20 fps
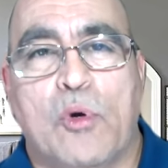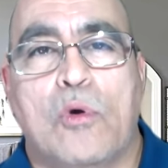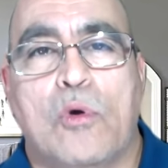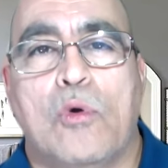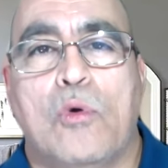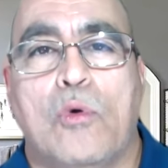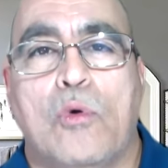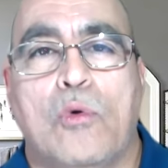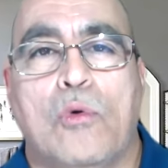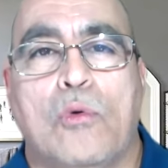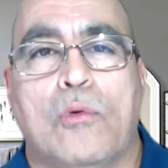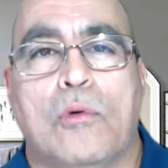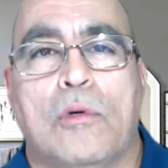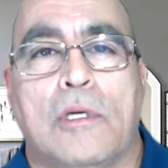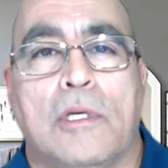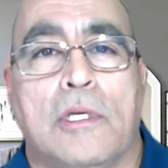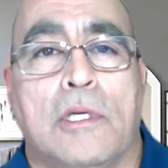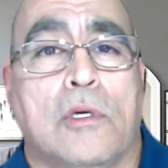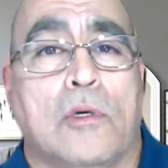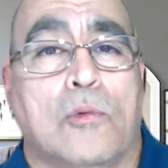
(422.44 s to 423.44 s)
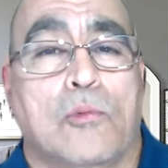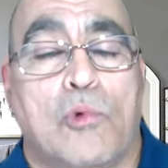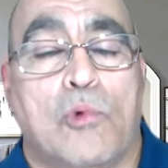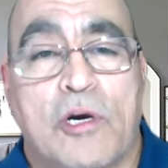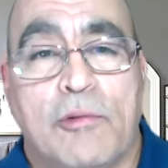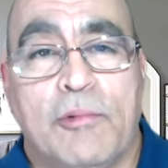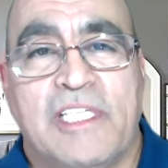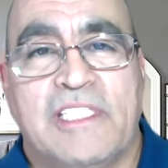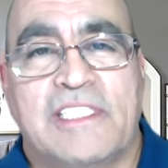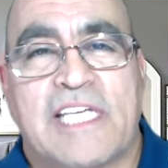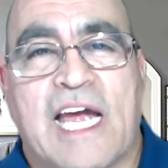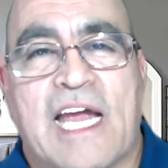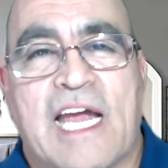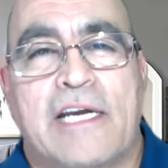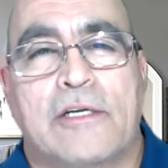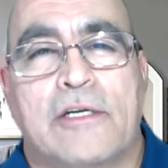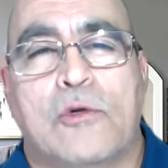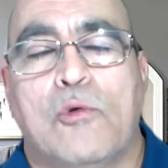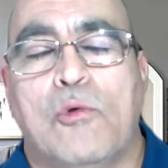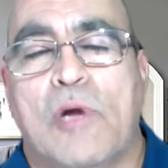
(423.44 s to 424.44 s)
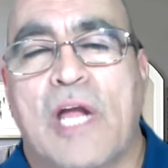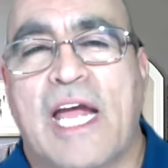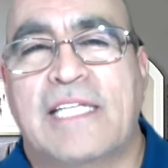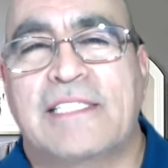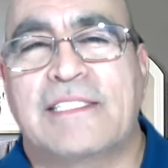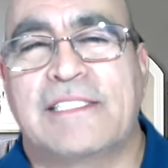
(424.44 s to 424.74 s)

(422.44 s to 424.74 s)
who were retired, who had